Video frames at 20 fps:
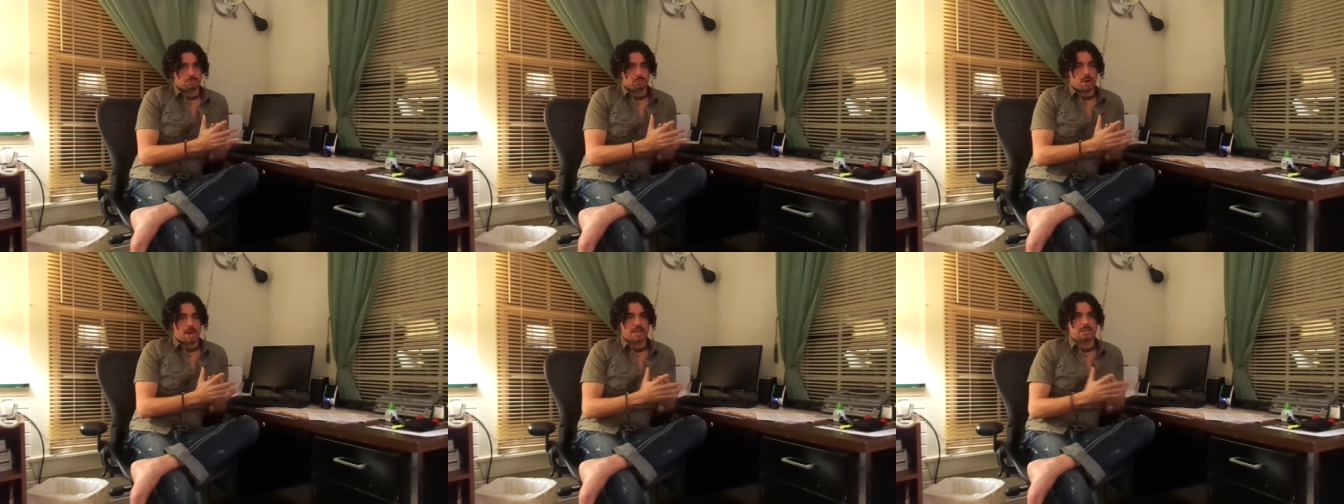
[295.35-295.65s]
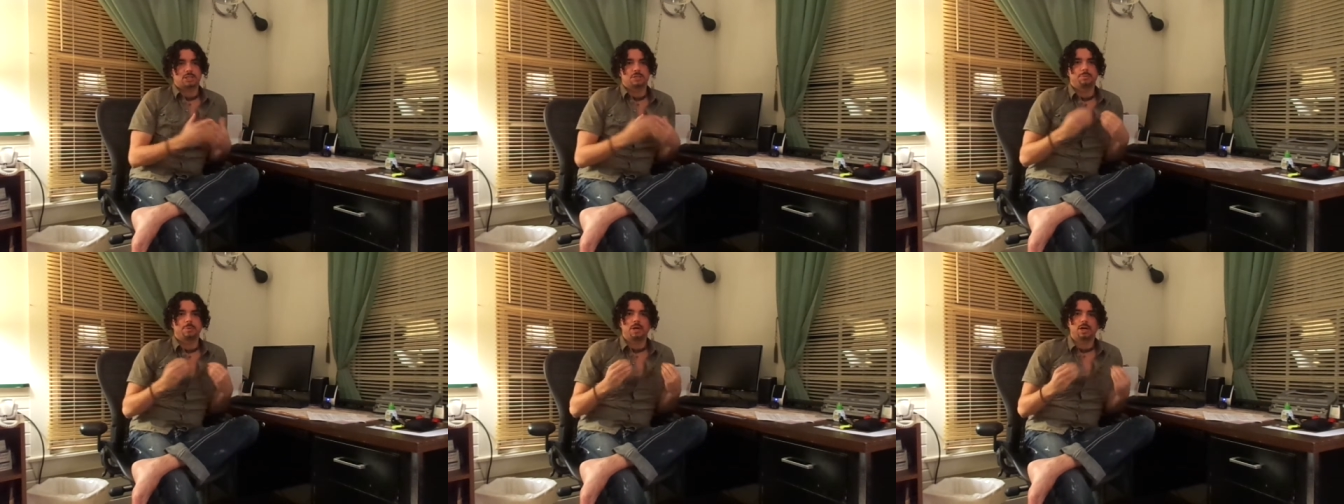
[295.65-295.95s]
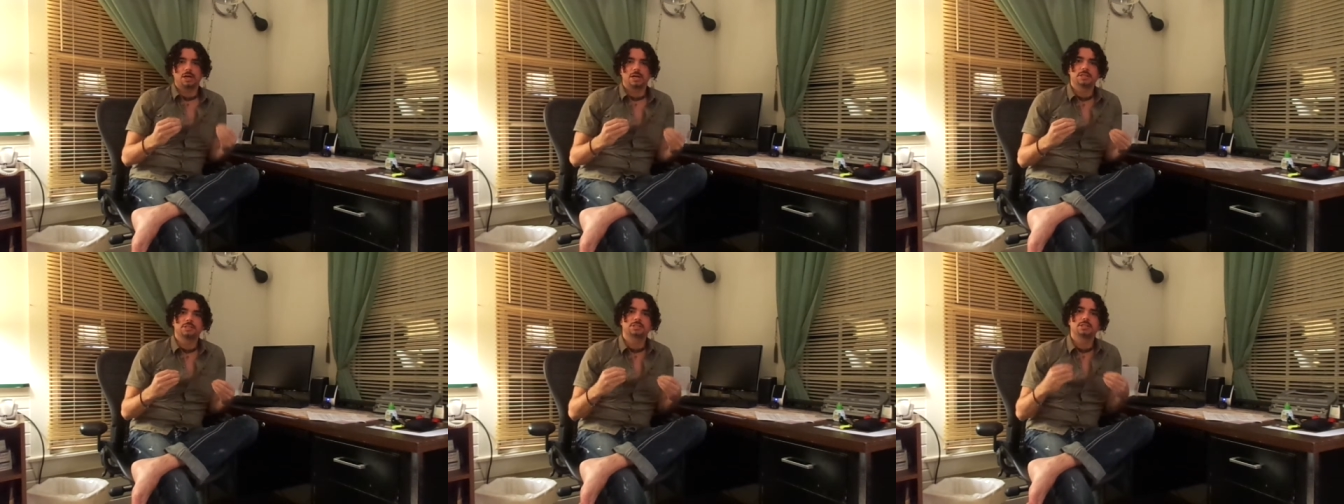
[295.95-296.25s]
when I
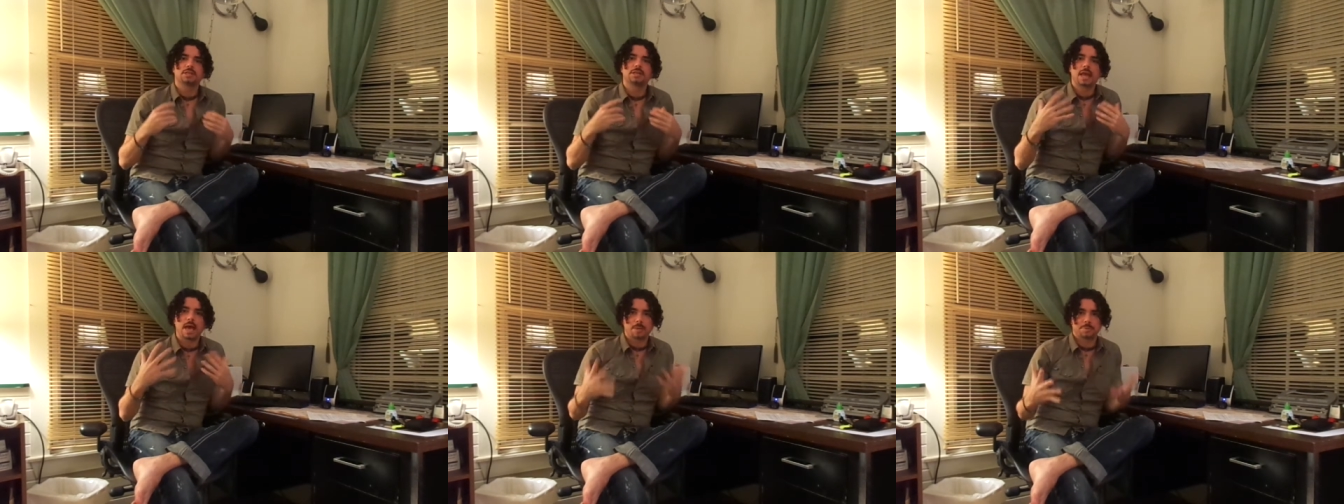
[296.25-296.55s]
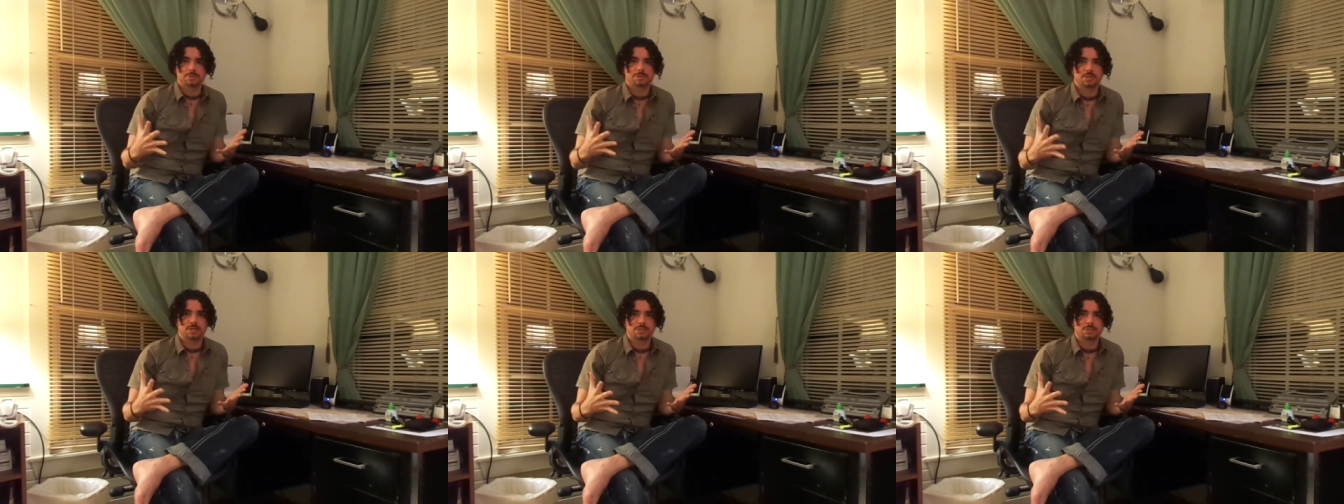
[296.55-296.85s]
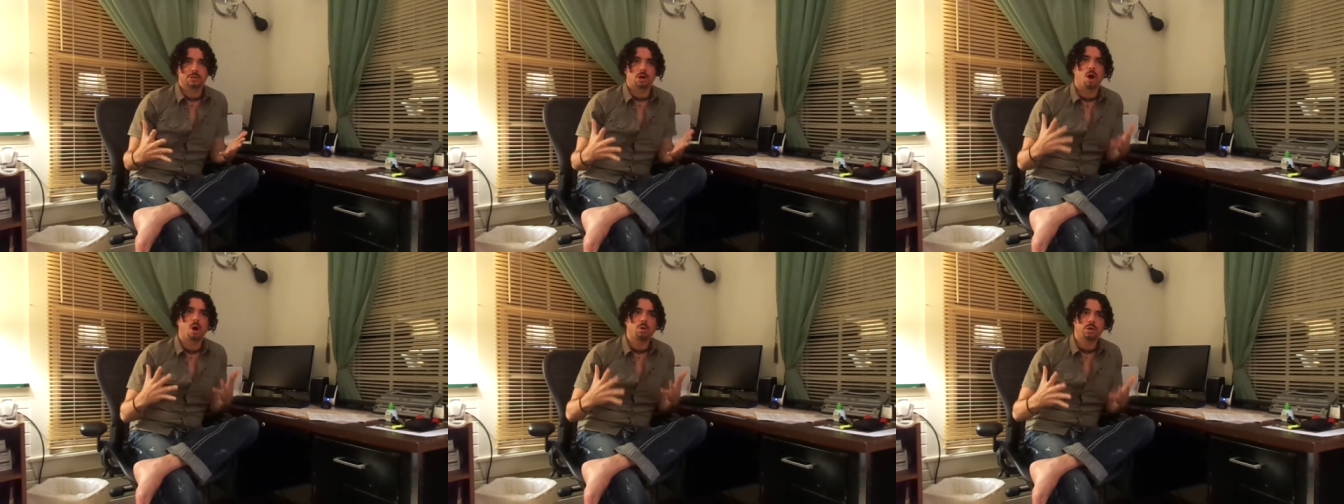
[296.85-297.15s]
experienced nepsis,
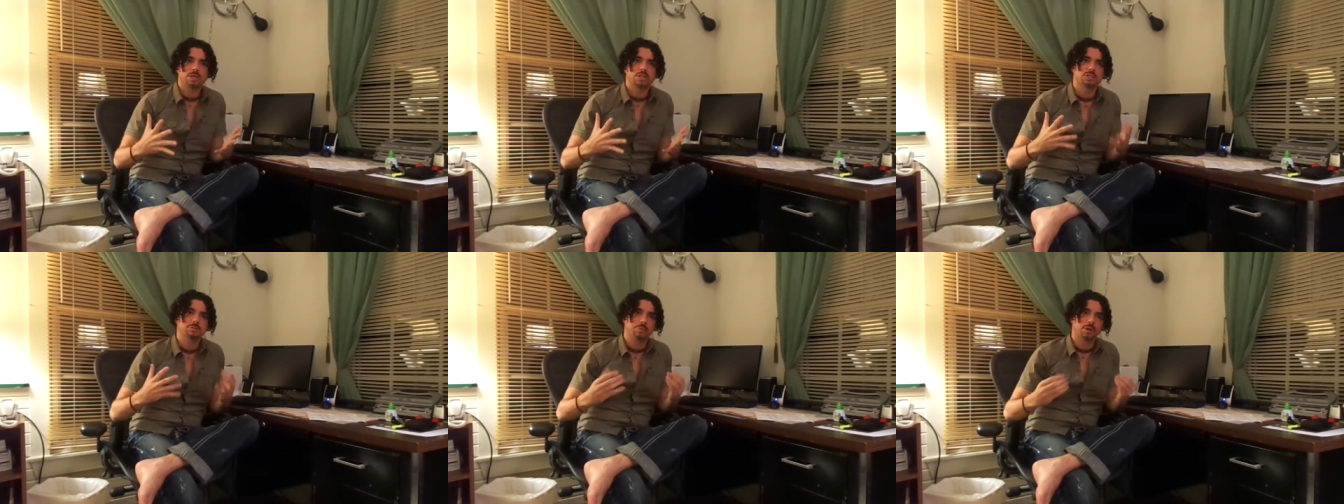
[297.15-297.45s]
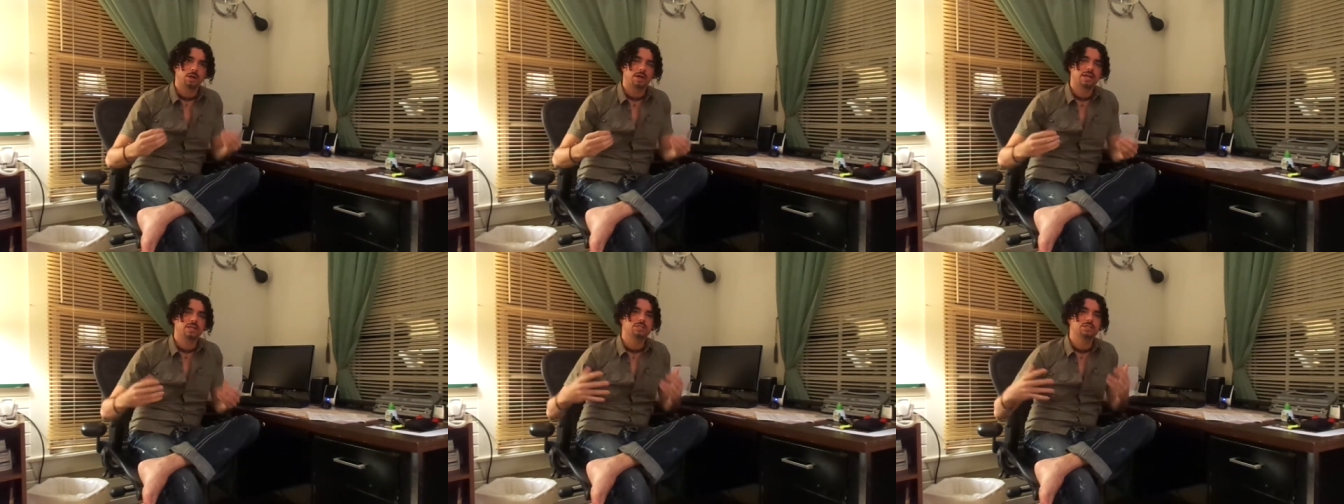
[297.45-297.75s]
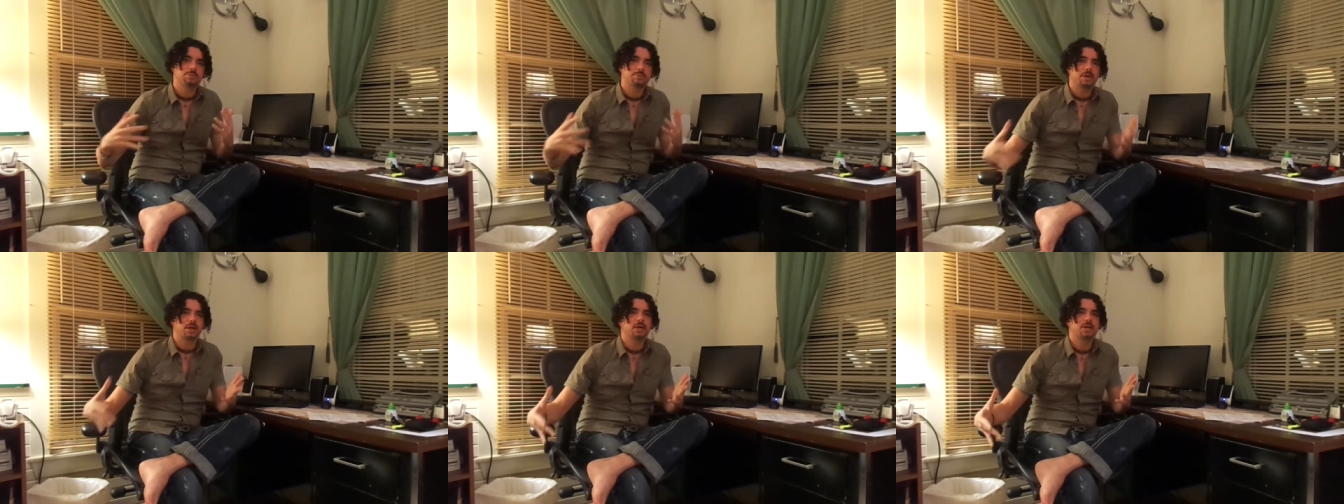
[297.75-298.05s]
the Holy Spirit
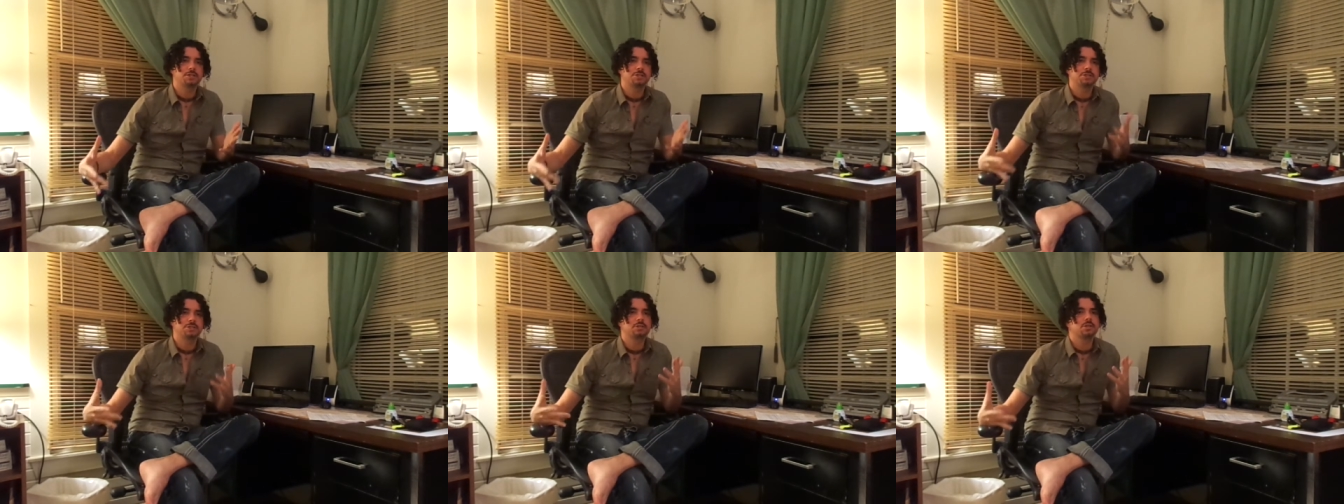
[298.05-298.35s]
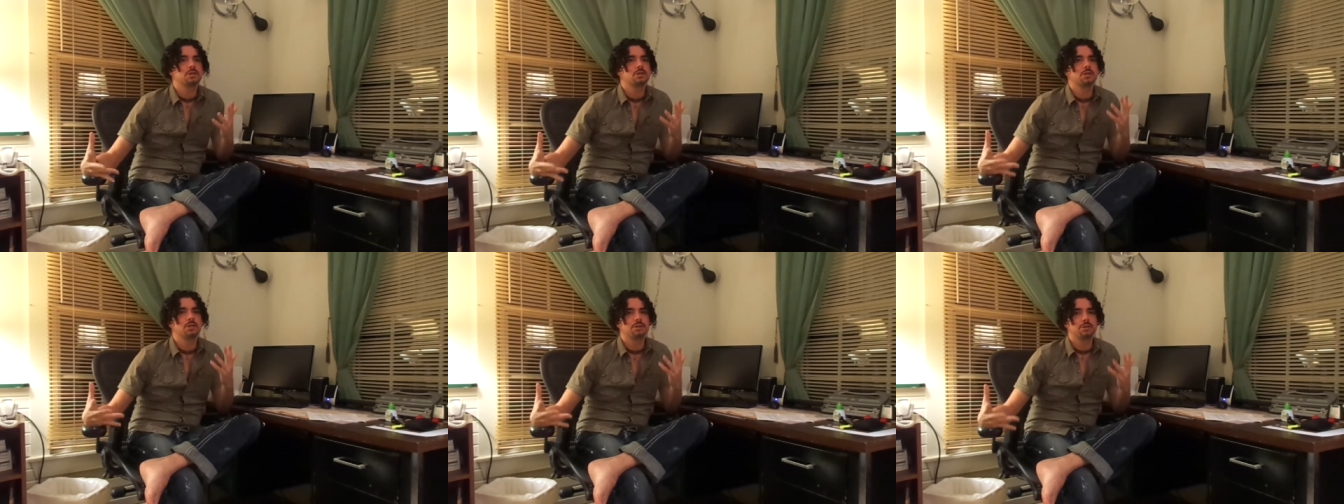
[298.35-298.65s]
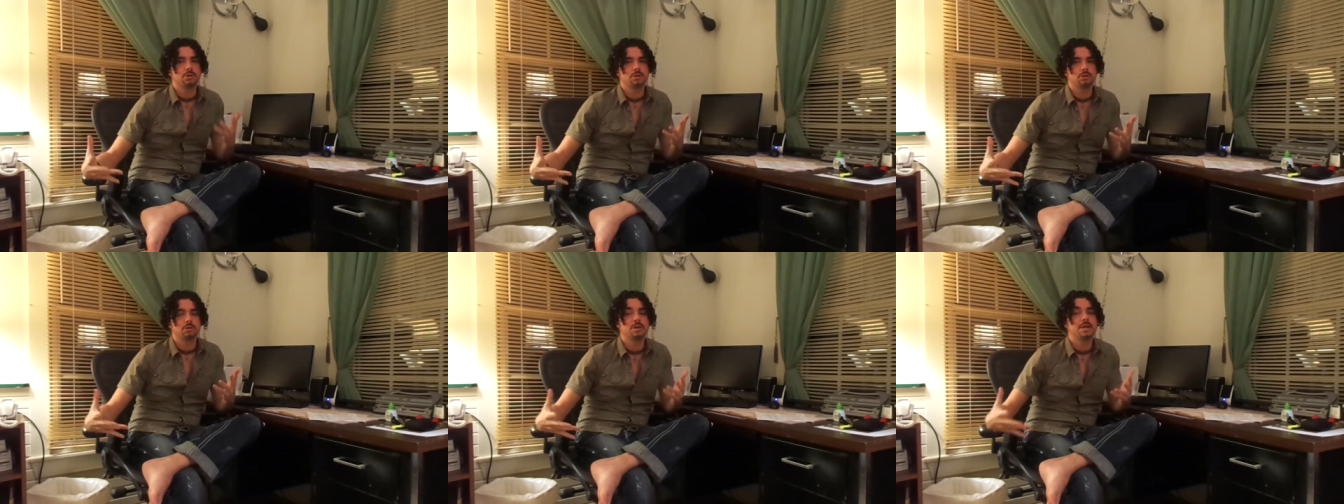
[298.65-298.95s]
experienced
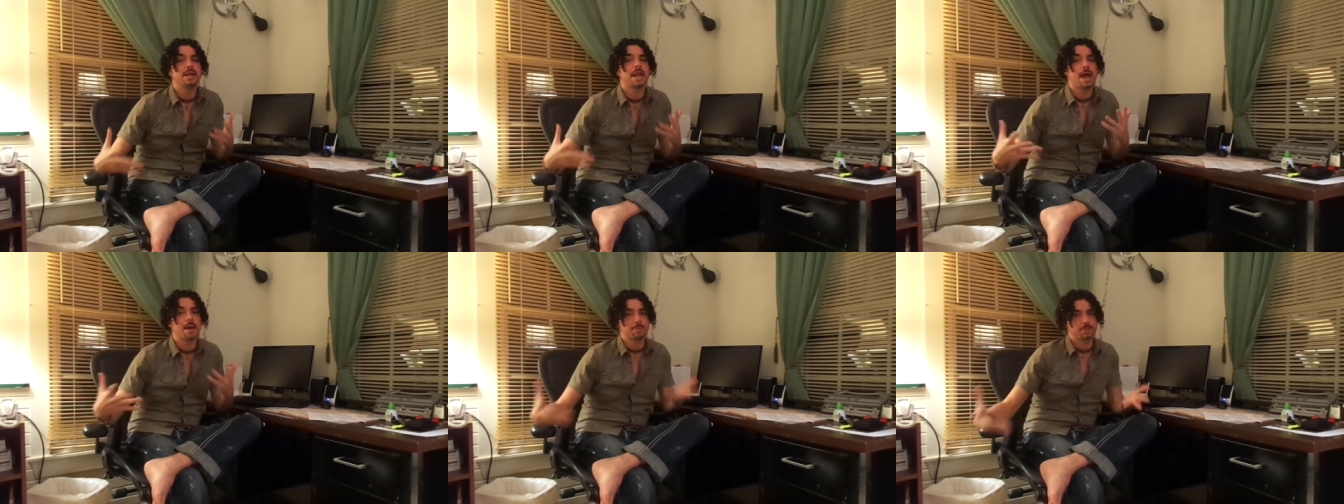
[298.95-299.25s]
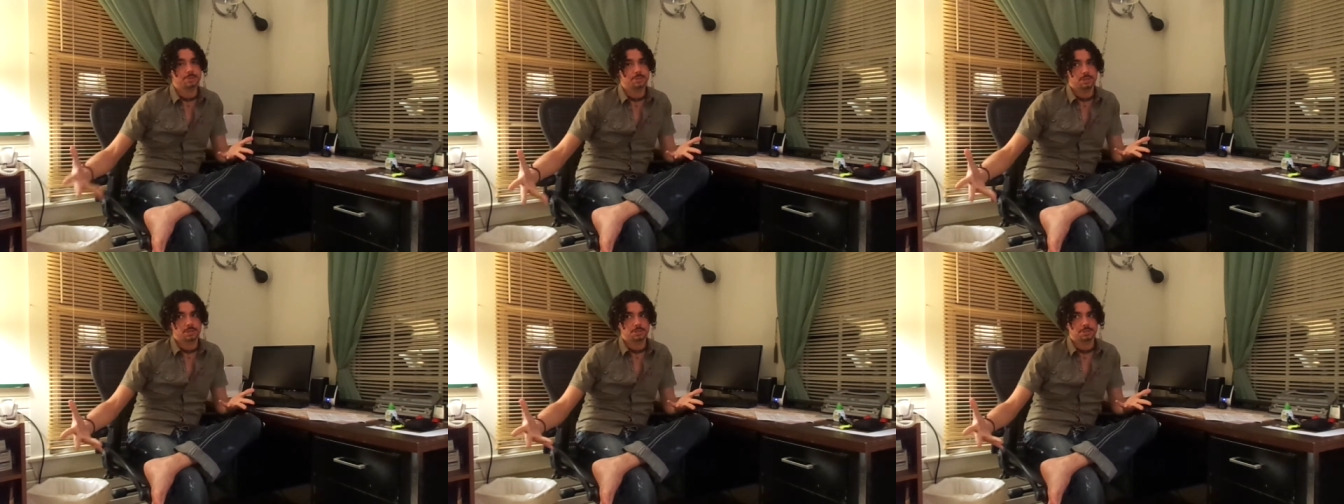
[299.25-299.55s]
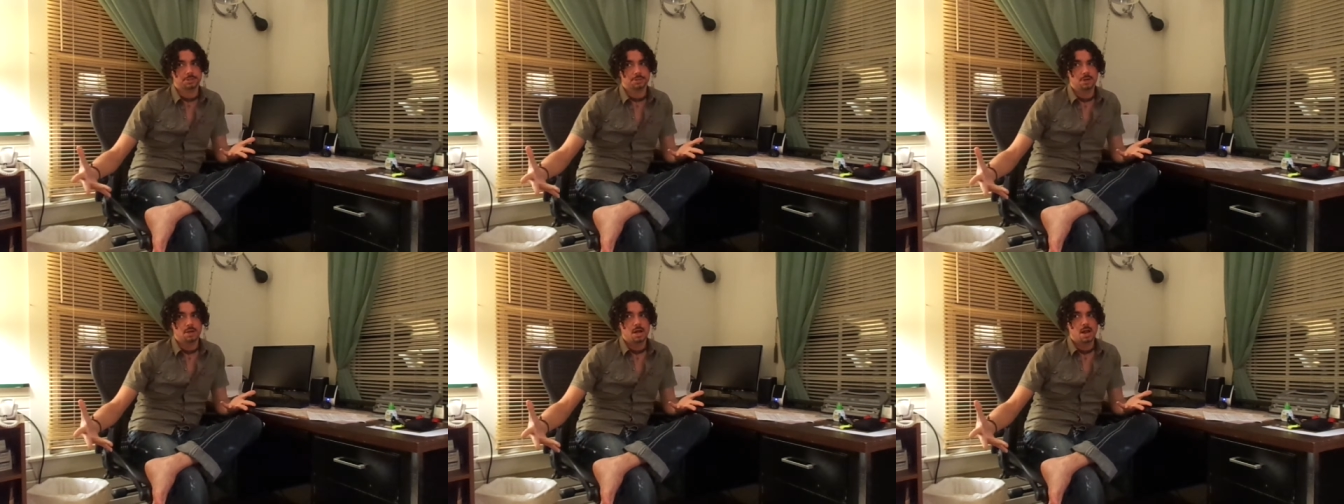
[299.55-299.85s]
through
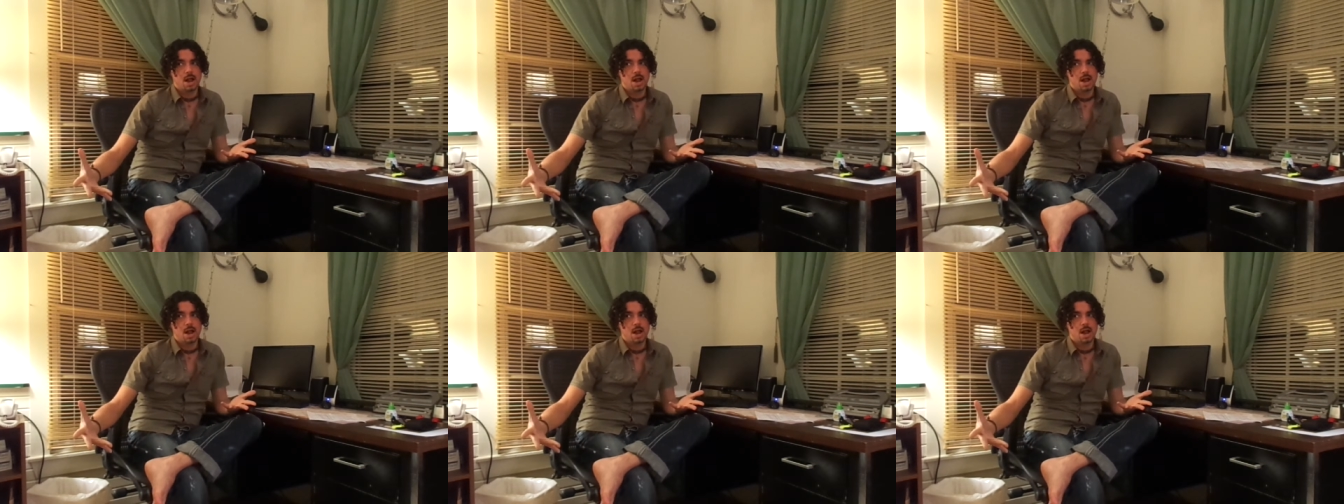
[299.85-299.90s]
nepsis,